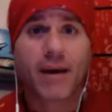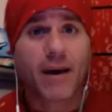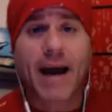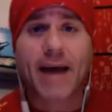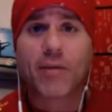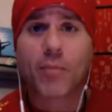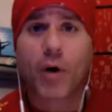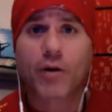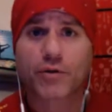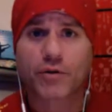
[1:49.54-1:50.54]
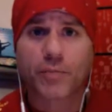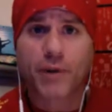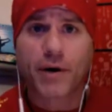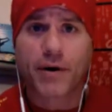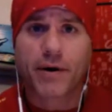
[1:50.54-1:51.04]
and the martial
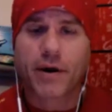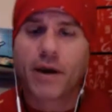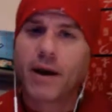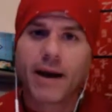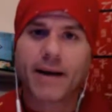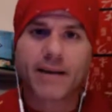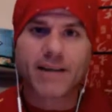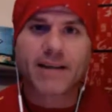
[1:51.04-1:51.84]
spirit. And it does